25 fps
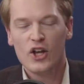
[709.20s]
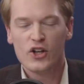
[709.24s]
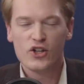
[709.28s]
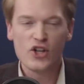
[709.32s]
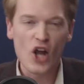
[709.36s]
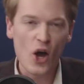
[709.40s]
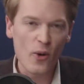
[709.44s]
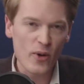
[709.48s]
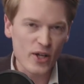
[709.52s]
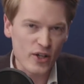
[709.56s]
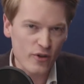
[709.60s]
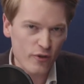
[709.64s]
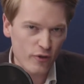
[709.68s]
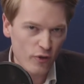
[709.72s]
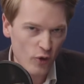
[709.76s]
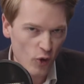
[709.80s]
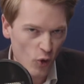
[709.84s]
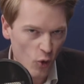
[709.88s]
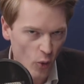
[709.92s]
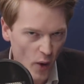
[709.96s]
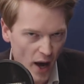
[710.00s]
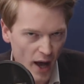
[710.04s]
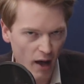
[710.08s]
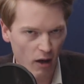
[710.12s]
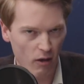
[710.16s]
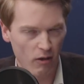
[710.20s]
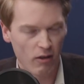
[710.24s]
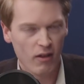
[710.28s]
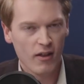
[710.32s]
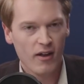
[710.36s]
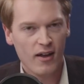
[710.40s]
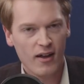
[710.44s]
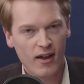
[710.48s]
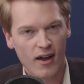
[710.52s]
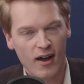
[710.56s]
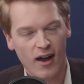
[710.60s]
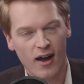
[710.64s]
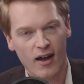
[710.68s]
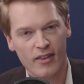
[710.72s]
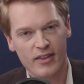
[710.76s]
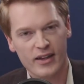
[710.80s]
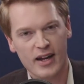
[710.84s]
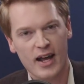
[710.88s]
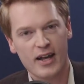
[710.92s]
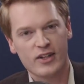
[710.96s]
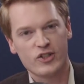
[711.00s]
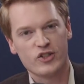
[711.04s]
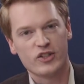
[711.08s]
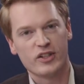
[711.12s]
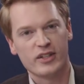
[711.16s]
knowing full well that
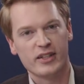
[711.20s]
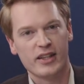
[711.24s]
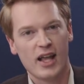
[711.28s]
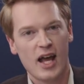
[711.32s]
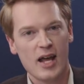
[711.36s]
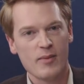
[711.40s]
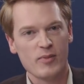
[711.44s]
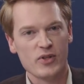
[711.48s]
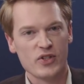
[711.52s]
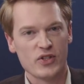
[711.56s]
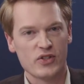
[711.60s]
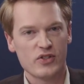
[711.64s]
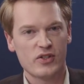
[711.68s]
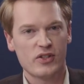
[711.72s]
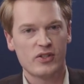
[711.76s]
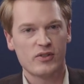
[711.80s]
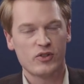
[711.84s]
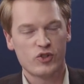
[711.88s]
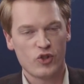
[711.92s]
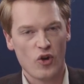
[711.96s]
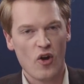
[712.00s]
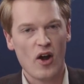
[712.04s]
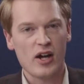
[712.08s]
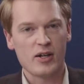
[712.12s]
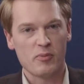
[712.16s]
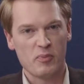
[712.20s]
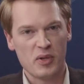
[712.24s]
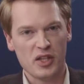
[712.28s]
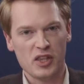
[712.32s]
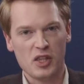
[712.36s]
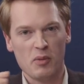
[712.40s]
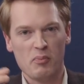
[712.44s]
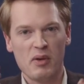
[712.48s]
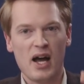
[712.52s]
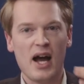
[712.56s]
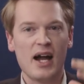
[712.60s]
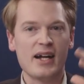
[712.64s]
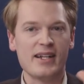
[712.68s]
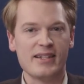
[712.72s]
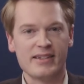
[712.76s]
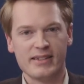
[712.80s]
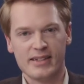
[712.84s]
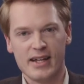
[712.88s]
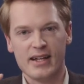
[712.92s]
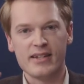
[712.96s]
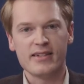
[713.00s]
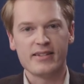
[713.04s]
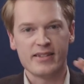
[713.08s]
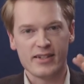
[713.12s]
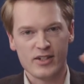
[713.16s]
actually Labor's trying to pit the parties
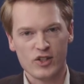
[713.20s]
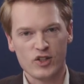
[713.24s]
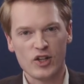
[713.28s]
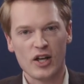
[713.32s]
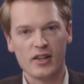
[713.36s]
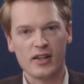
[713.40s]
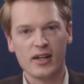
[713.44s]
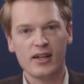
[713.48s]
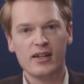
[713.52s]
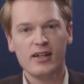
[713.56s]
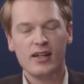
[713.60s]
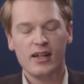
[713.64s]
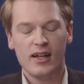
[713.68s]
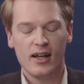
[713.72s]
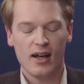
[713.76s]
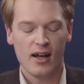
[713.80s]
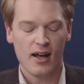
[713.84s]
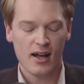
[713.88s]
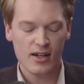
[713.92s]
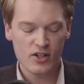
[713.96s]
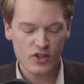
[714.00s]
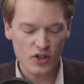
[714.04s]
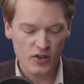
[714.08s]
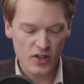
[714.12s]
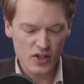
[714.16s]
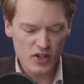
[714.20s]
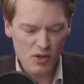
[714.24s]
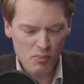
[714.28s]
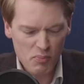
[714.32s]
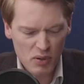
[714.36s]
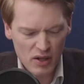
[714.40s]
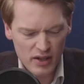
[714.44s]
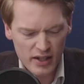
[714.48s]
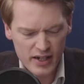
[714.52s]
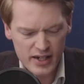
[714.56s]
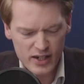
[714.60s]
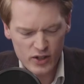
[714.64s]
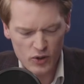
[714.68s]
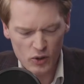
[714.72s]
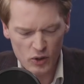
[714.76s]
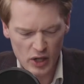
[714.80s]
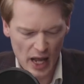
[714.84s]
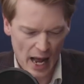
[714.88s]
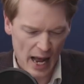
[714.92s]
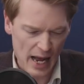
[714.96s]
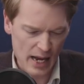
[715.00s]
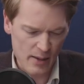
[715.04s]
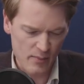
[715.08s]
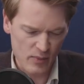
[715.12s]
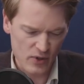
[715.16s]
against each other. And so there's a political
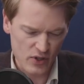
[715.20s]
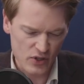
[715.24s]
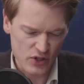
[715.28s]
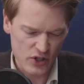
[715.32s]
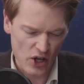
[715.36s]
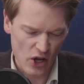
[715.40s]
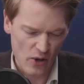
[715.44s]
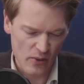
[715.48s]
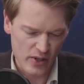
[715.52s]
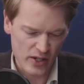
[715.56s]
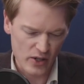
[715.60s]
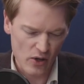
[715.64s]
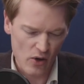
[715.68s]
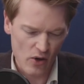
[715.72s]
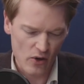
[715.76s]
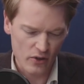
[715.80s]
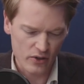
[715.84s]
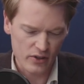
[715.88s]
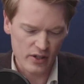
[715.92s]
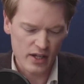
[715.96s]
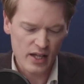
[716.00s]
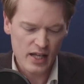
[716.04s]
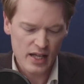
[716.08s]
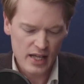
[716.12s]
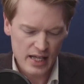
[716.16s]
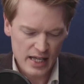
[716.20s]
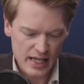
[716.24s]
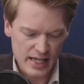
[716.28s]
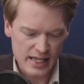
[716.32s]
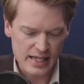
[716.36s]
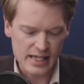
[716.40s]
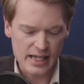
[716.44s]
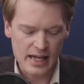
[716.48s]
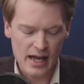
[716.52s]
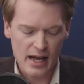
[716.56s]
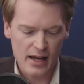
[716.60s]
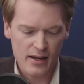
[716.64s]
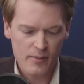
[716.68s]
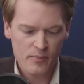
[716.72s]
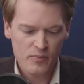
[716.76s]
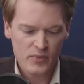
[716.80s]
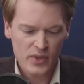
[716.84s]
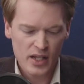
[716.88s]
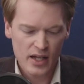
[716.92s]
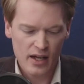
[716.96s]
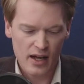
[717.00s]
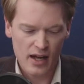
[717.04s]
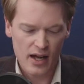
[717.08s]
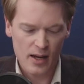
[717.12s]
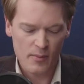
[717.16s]
game that's going on here.
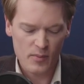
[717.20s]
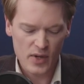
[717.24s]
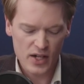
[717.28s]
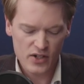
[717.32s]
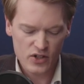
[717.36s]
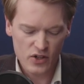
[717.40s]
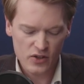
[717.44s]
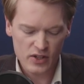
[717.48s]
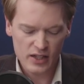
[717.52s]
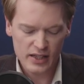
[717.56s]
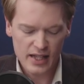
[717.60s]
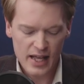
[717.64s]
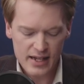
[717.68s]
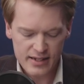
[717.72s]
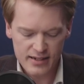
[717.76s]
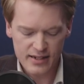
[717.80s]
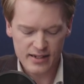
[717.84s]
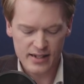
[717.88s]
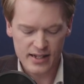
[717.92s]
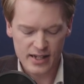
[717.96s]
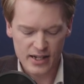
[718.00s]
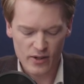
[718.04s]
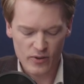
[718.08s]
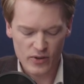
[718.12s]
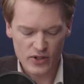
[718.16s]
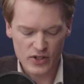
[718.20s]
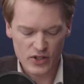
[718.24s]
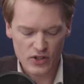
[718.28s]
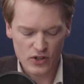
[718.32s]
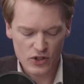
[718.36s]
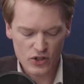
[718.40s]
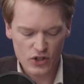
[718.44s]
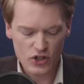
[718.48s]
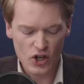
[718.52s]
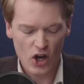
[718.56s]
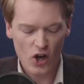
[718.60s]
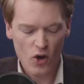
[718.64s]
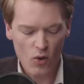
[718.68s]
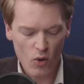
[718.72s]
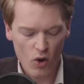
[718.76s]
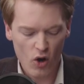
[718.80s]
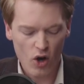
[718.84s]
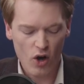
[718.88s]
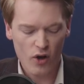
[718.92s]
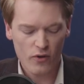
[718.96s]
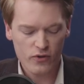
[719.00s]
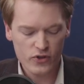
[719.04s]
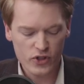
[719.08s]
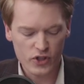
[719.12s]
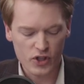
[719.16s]
And so the lesson here is that so
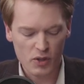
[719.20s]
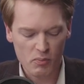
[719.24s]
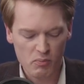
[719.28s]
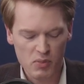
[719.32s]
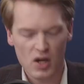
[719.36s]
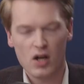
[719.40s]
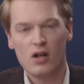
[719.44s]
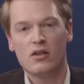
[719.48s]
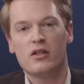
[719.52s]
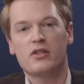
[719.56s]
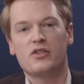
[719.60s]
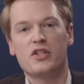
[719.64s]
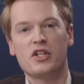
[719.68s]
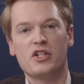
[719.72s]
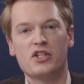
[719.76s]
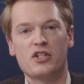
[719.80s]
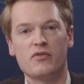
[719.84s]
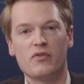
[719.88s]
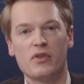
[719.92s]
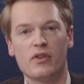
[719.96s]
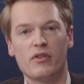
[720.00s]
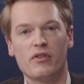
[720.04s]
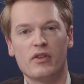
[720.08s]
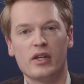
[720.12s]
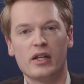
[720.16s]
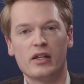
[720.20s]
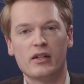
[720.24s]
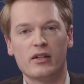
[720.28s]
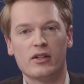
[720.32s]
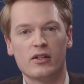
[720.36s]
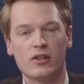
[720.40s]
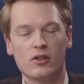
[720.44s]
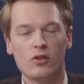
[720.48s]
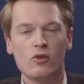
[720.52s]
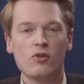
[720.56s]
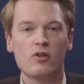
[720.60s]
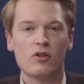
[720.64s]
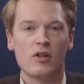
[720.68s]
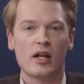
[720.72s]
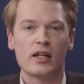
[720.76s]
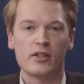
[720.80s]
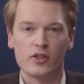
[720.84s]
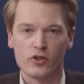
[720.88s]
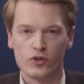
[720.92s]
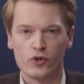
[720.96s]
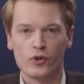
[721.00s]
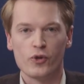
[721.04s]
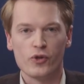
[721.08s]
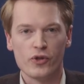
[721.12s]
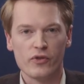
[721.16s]
often the politics of a thing can look like
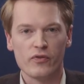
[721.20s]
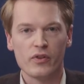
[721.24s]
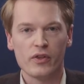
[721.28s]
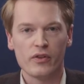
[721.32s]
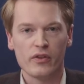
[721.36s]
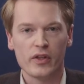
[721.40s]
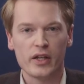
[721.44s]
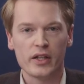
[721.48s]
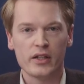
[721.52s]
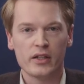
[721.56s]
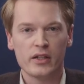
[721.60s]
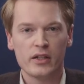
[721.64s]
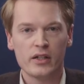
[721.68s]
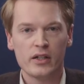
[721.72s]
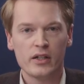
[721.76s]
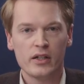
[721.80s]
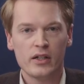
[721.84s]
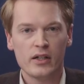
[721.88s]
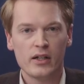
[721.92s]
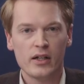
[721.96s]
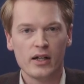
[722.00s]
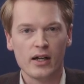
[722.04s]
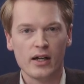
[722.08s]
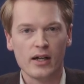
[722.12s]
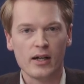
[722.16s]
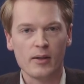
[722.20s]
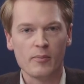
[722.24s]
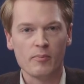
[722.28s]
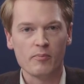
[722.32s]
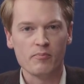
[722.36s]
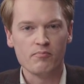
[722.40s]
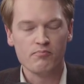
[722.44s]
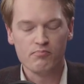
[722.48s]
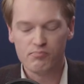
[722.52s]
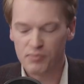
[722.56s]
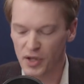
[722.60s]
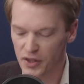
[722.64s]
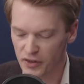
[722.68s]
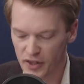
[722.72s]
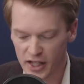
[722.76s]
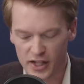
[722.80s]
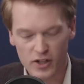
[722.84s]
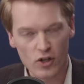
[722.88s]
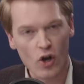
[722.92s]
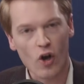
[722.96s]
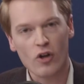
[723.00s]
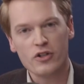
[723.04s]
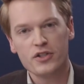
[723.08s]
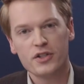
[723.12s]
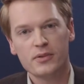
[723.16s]
the truth of a thing, but they're
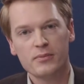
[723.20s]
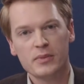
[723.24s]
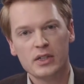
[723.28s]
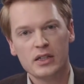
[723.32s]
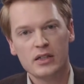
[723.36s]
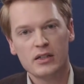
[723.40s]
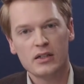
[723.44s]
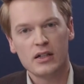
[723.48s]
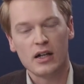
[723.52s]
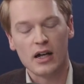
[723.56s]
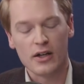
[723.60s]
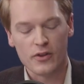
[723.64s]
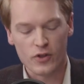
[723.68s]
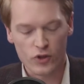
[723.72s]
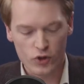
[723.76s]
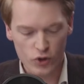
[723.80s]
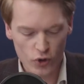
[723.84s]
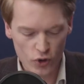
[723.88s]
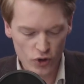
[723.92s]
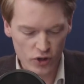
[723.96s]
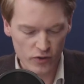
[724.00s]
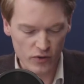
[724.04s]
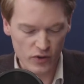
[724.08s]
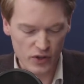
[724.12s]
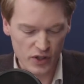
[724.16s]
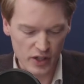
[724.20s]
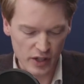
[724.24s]
not. The truth of a